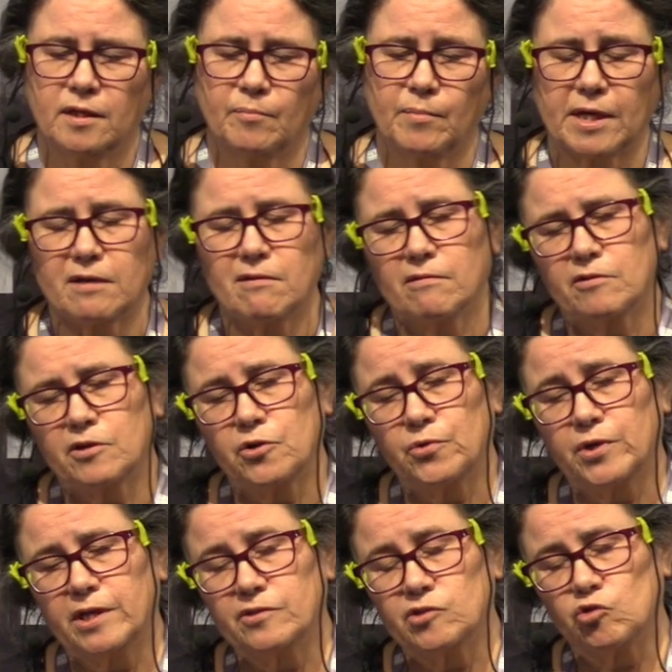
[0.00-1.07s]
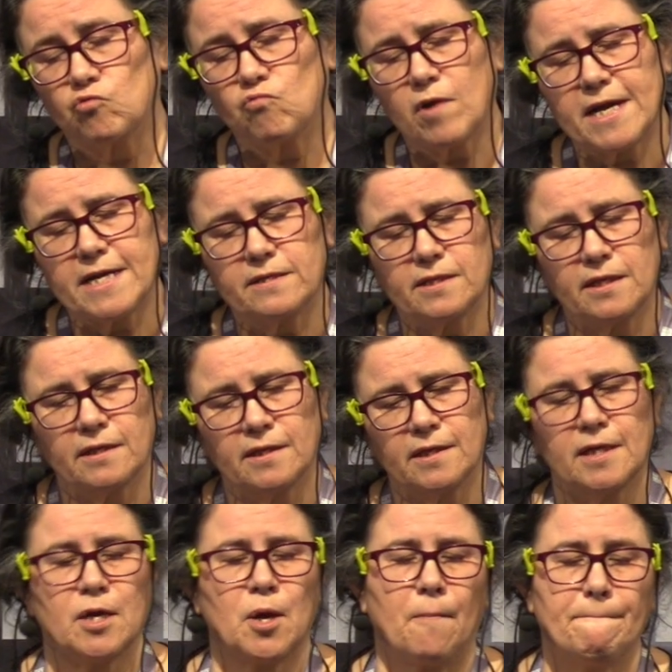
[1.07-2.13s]
my color coding isn't great,
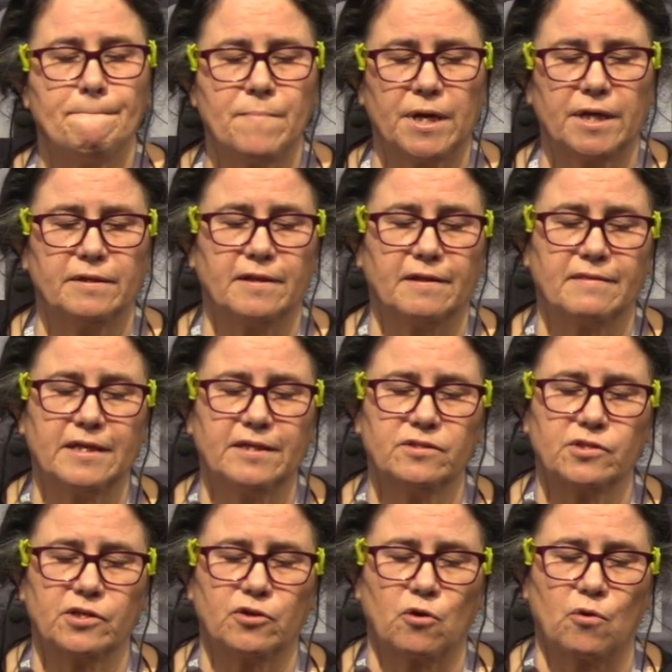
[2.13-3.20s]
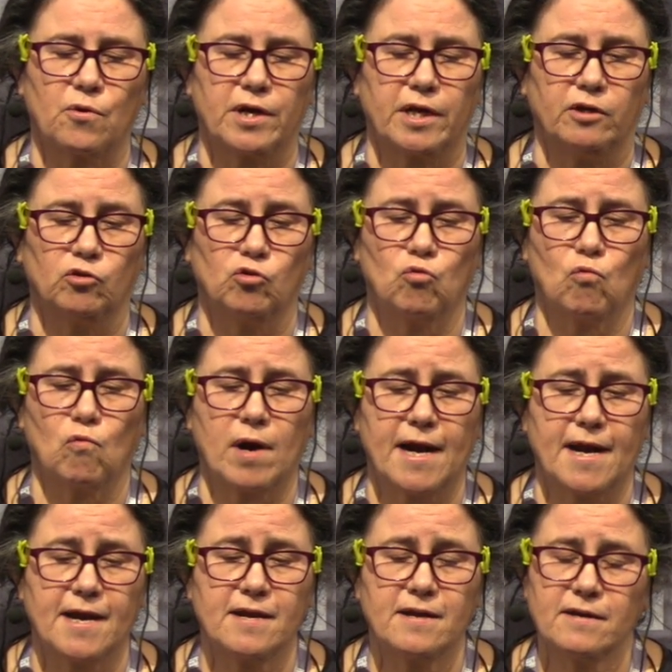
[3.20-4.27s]
but the things that are in
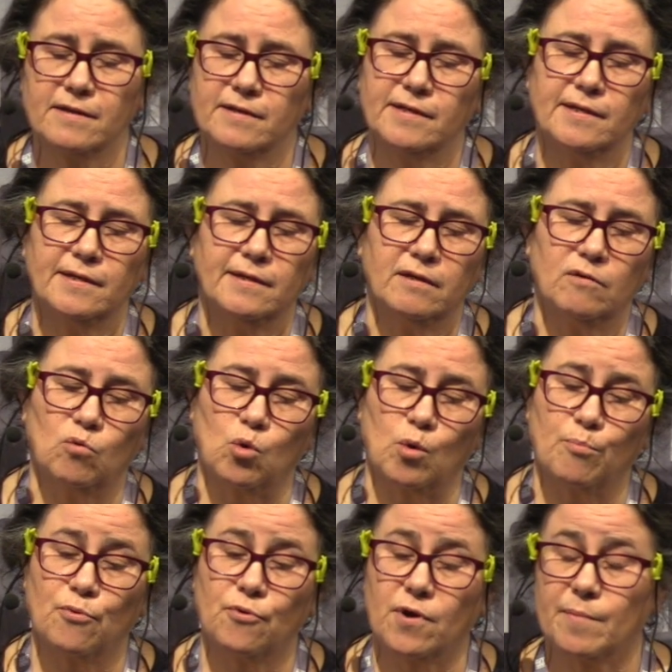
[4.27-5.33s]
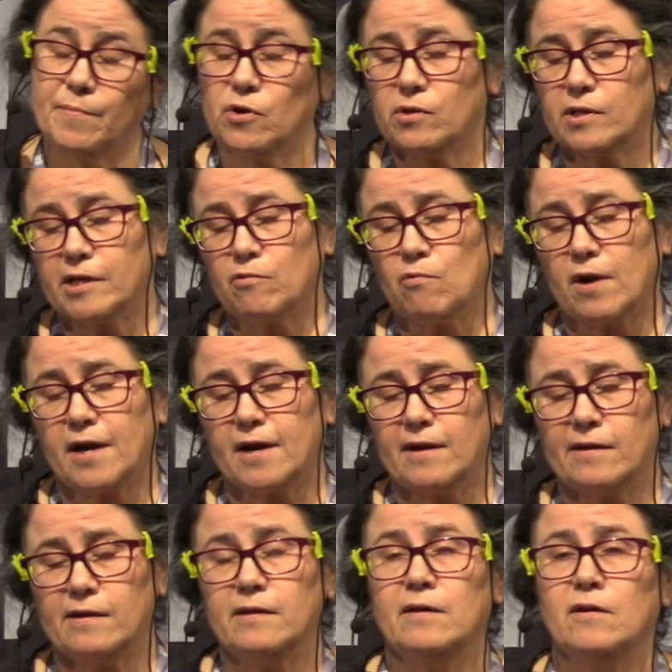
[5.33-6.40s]
gray, or primarily
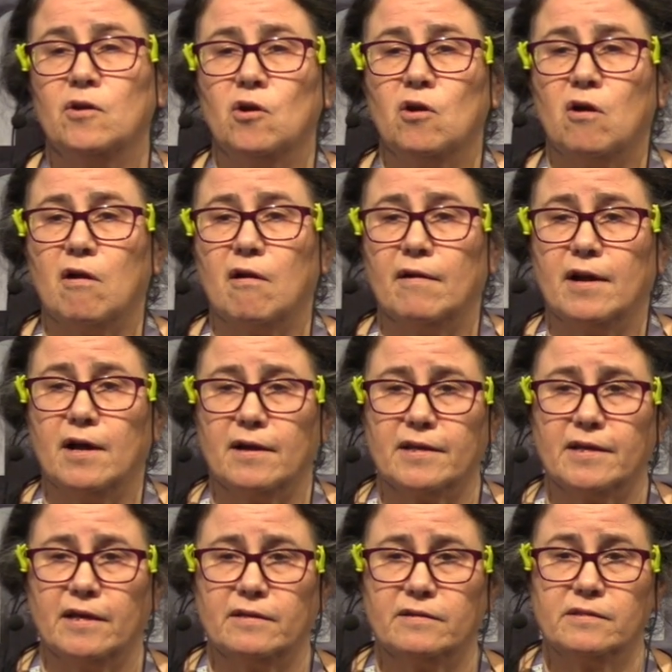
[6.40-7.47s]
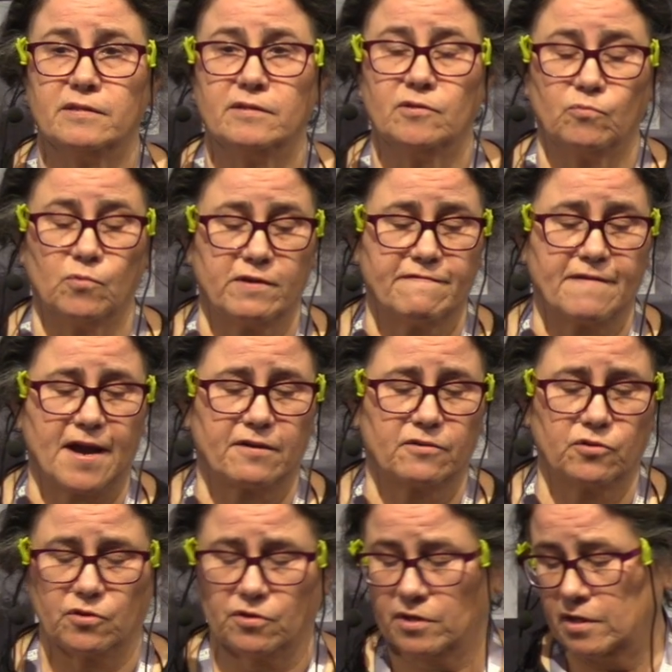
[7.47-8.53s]
gray, are not yet
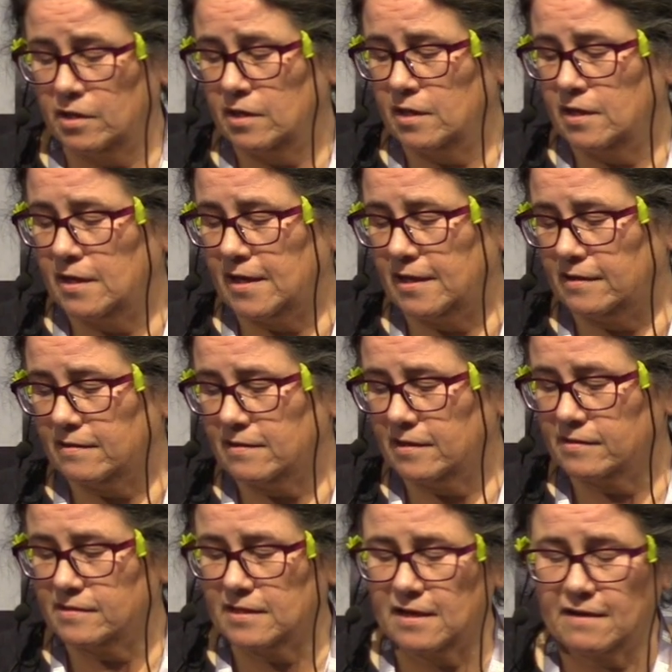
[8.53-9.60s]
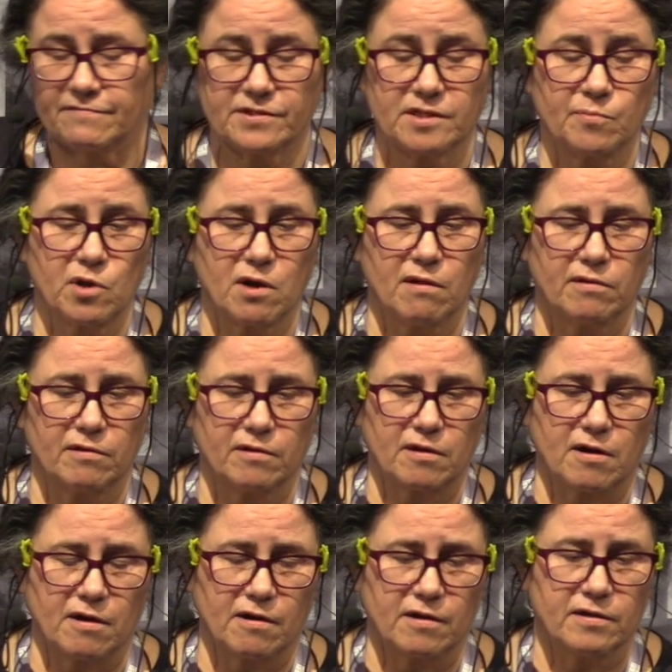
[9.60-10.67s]
refactored, and the things that have some color
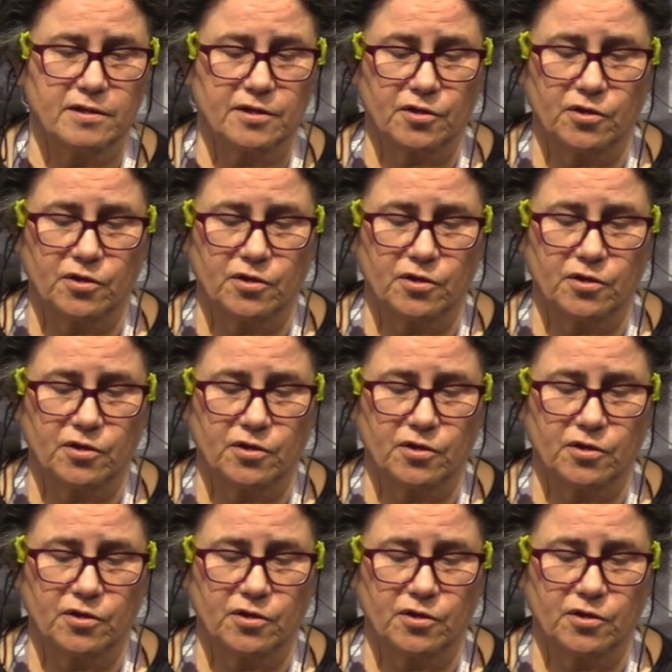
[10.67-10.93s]
are